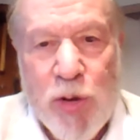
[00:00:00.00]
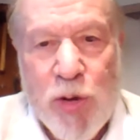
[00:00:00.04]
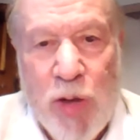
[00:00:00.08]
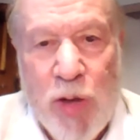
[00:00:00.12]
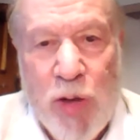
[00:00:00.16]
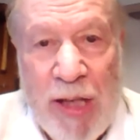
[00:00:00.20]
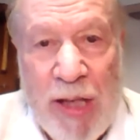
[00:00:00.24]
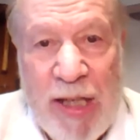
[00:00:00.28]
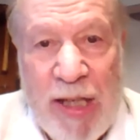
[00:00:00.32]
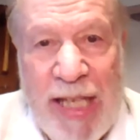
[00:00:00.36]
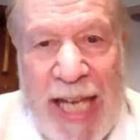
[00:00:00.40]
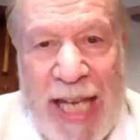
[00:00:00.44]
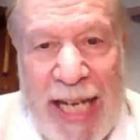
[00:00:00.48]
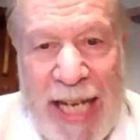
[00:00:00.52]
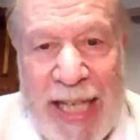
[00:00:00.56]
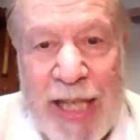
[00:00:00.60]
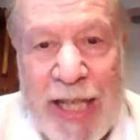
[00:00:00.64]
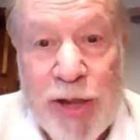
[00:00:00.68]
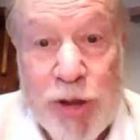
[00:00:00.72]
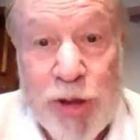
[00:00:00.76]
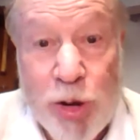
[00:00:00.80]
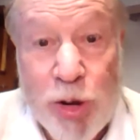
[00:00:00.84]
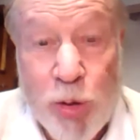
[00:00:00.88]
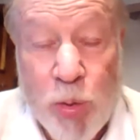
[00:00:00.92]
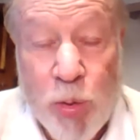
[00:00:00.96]
you
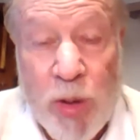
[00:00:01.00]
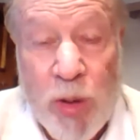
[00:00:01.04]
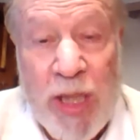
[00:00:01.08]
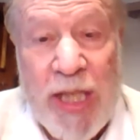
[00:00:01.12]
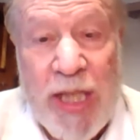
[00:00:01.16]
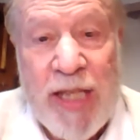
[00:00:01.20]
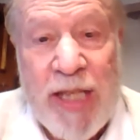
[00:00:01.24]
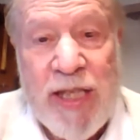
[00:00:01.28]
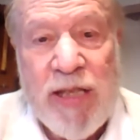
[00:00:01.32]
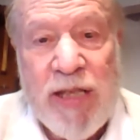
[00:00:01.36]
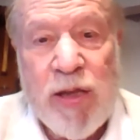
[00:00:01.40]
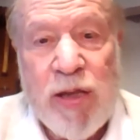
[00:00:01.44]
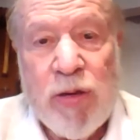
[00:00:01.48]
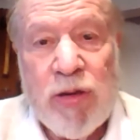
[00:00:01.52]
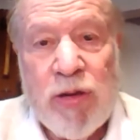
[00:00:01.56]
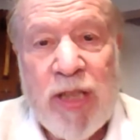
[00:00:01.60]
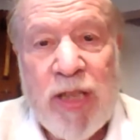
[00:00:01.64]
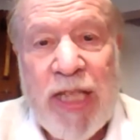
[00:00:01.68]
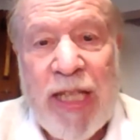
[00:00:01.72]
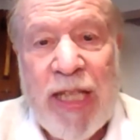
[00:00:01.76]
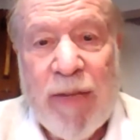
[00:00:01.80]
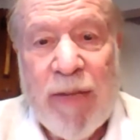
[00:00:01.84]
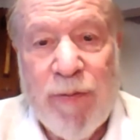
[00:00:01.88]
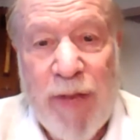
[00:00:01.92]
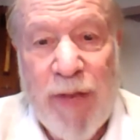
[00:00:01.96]
getting a degree is
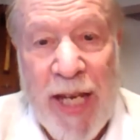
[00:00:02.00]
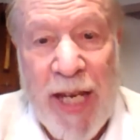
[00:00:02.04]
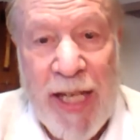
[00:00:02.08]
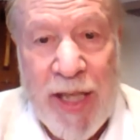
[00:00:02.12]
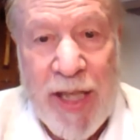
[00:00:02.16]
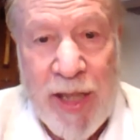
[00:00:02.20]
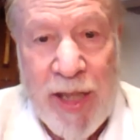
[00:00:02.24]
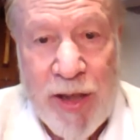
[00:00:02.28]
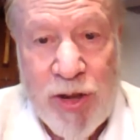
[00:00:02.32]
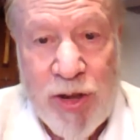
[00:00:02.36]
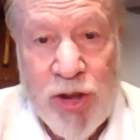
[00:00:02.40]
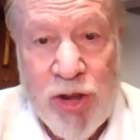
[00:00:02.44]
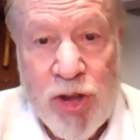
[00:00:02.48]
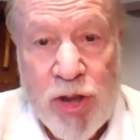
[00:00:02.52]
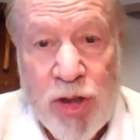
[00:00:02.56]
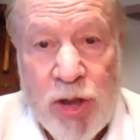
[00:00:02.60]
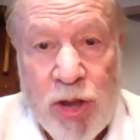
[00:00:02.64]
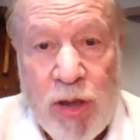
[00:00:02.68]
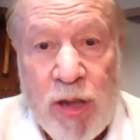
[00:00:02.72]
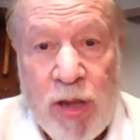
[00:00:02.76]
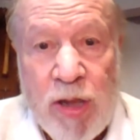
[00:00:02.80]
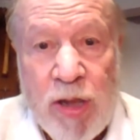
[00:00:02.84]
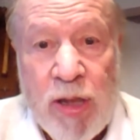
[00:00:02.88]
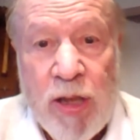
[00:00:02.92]
certainly advantage,